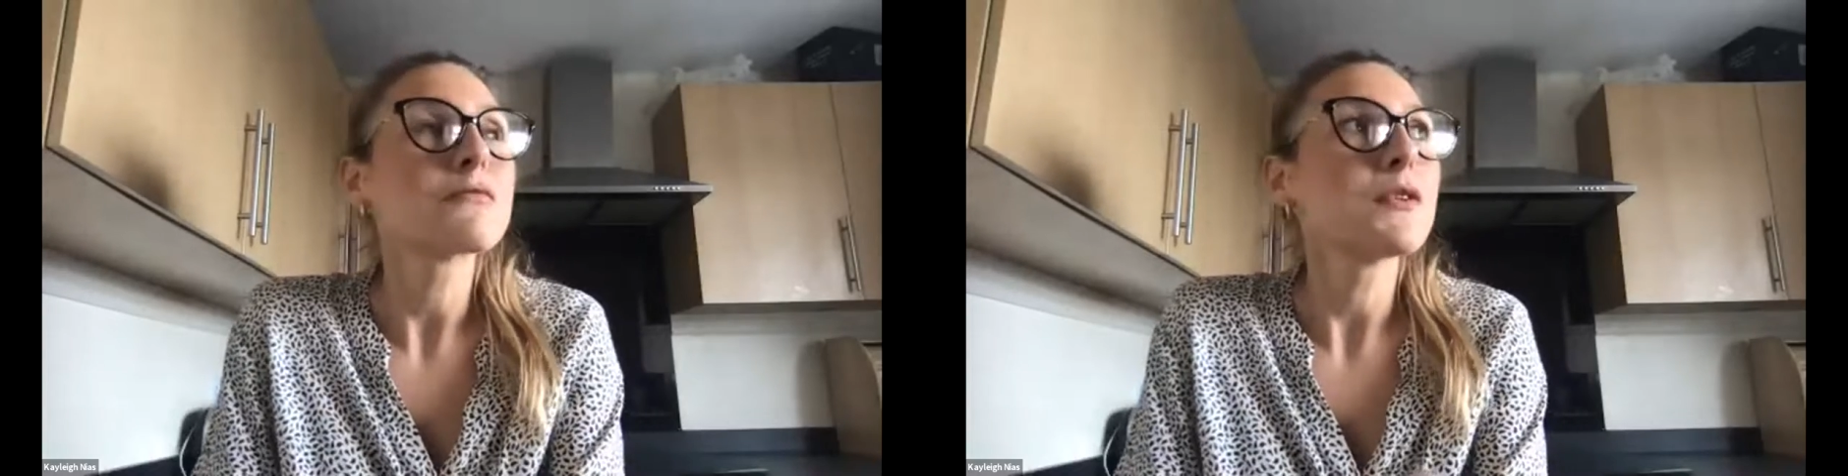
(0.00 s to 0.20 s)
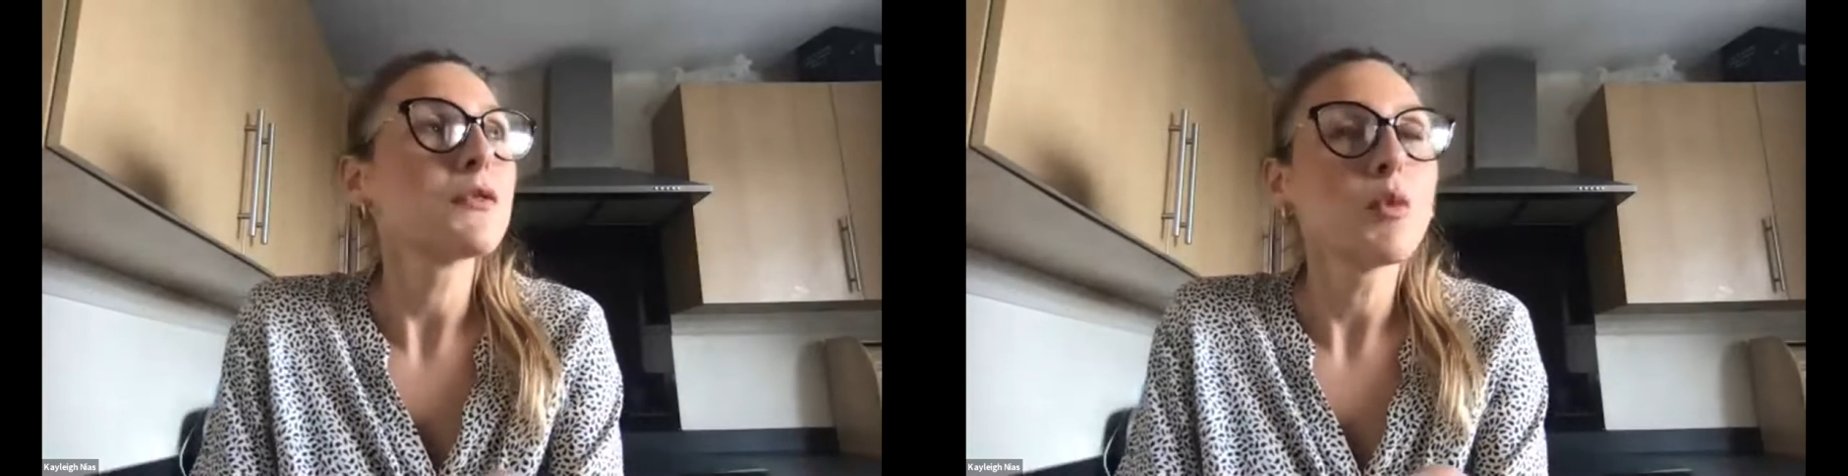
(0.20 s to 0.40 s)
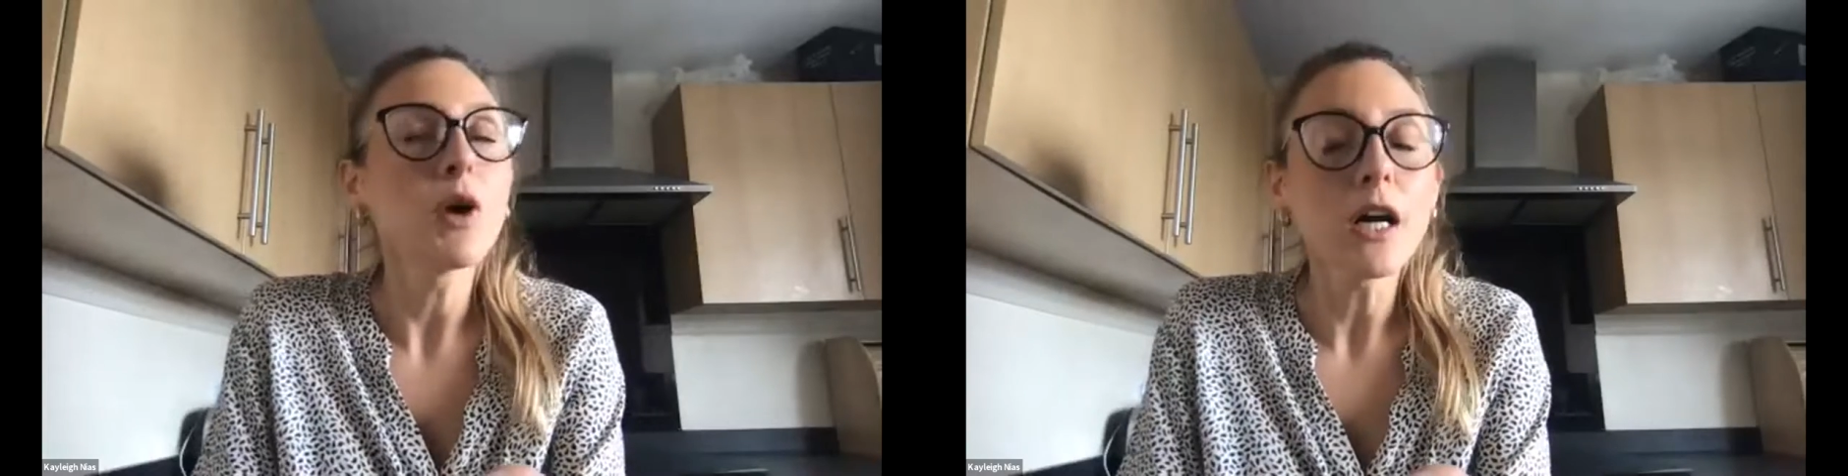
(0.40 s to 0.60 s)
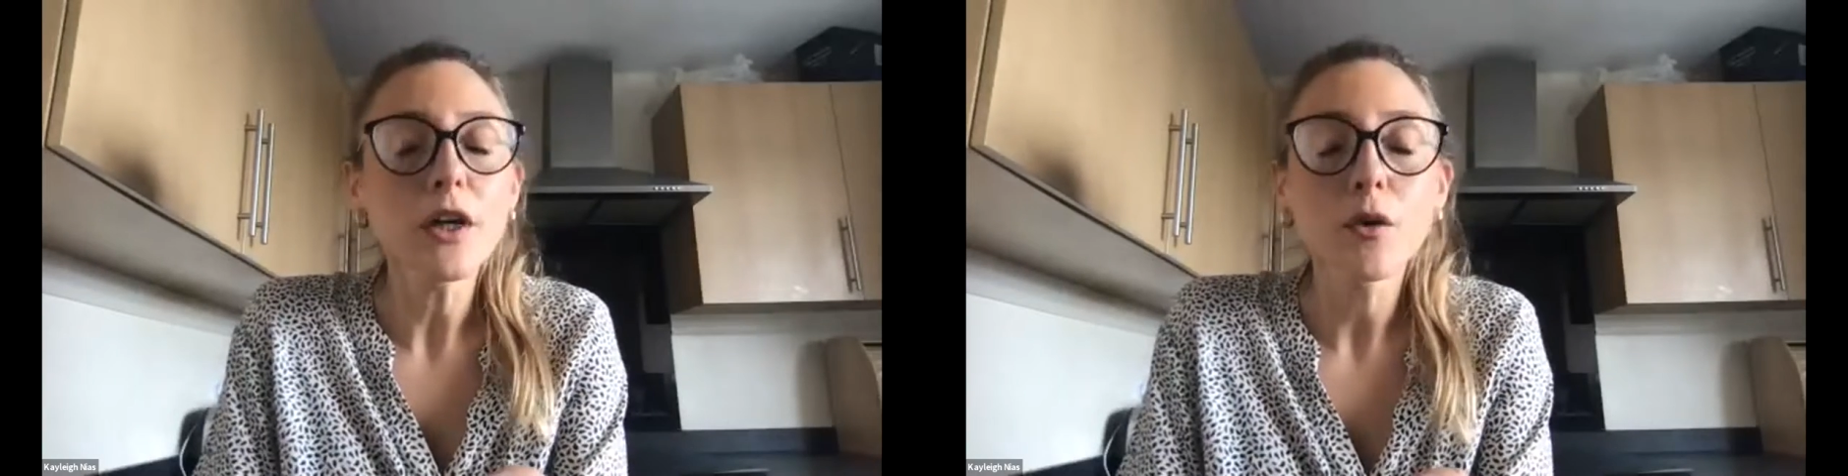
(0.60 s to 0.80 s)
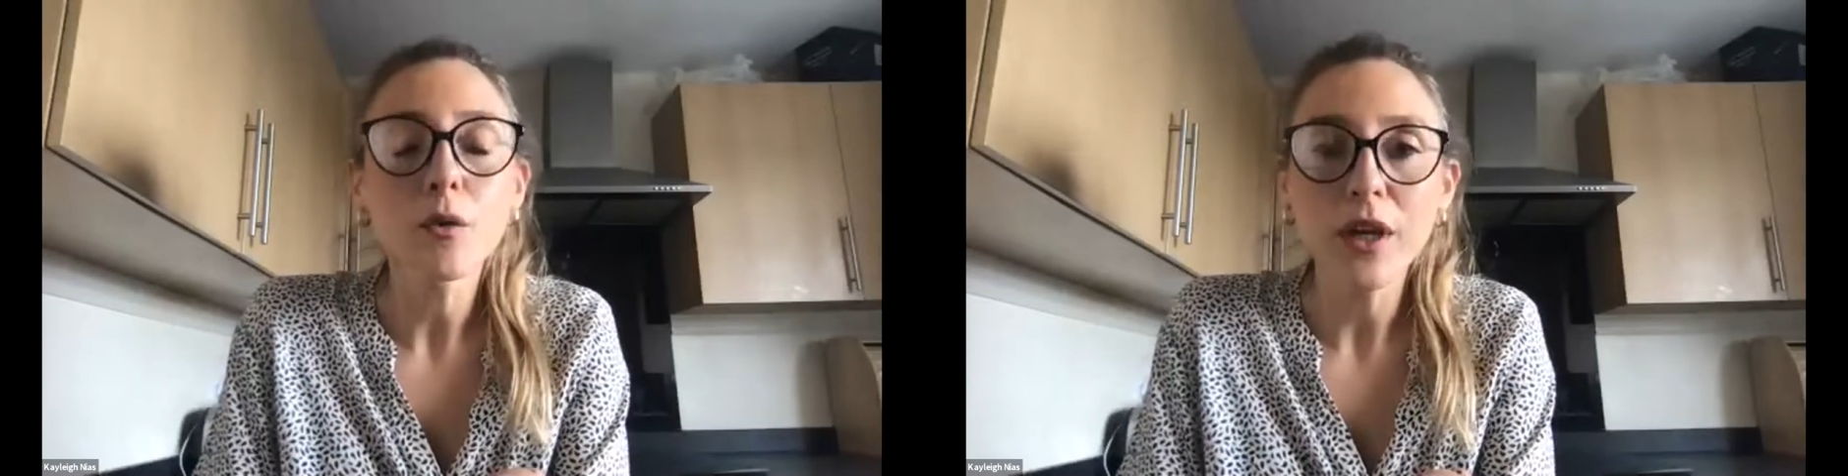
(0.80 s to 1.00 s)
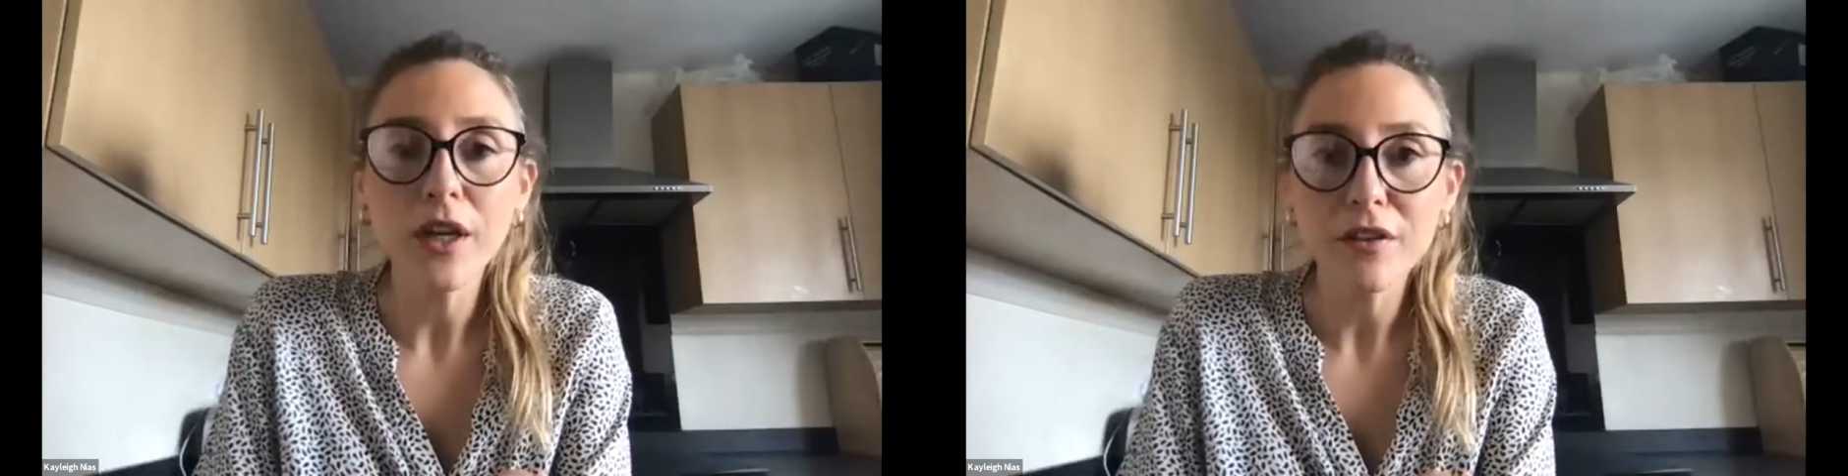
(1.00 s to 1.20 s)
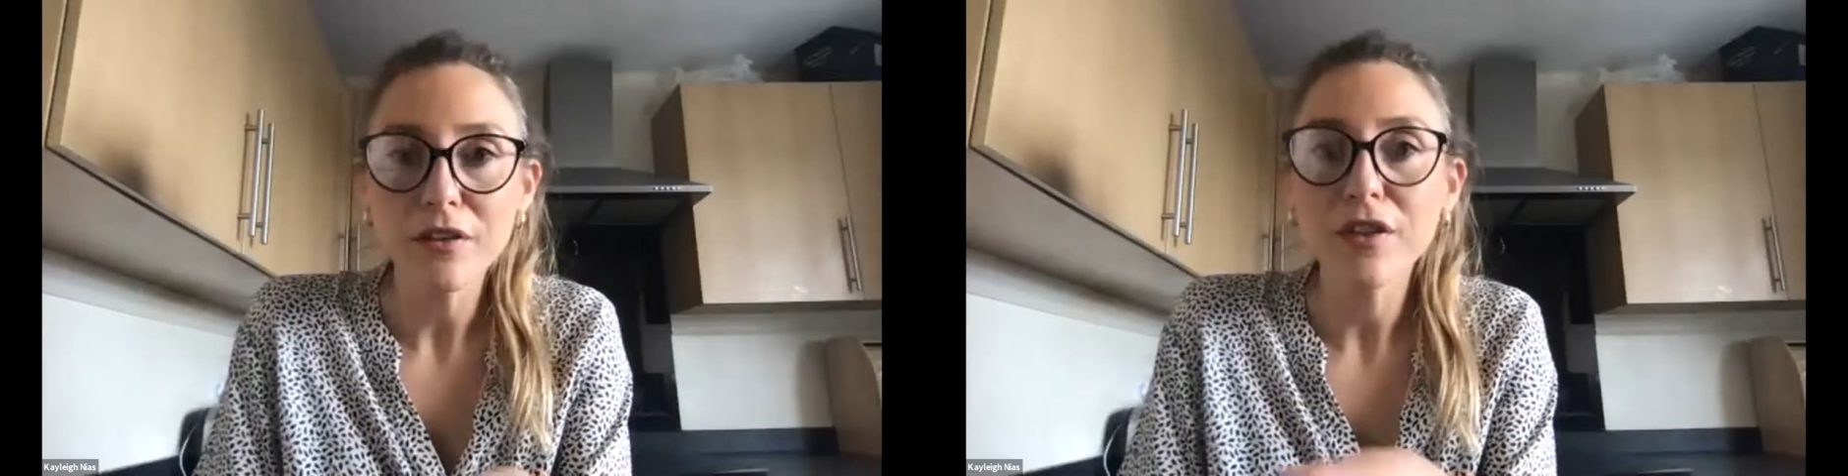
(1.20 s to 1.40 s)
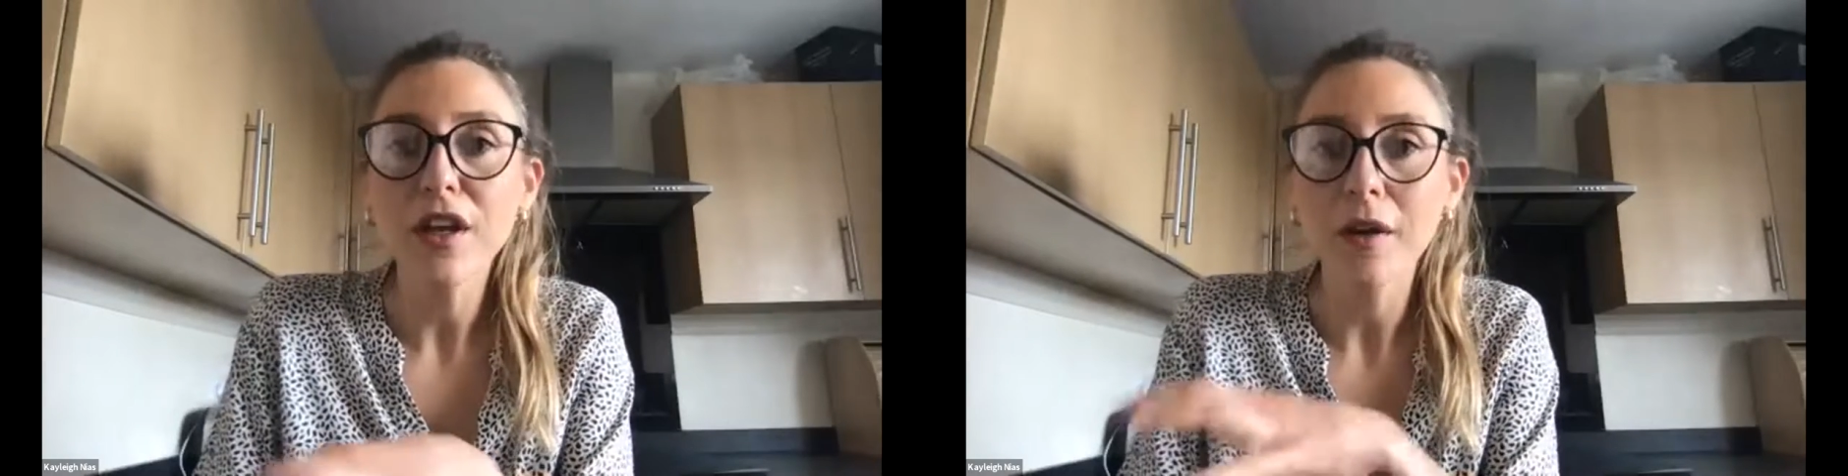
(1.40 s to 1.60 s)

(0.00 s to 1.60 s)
work with